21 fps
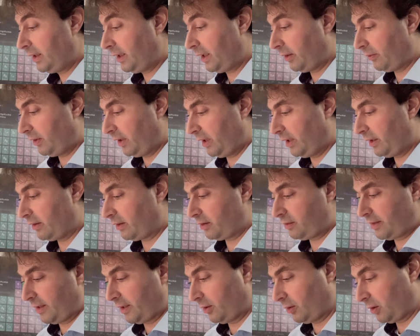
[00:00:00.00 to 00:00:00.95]
and we
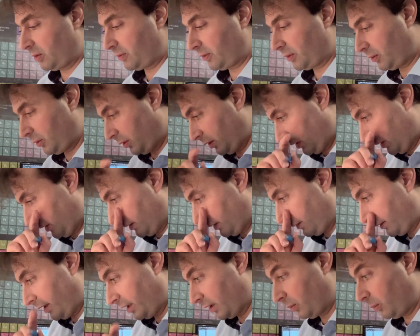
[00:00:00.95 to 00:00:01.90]
integrate over coordinate
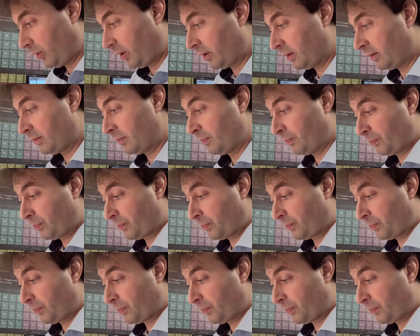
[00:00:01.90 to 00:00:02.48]
R1,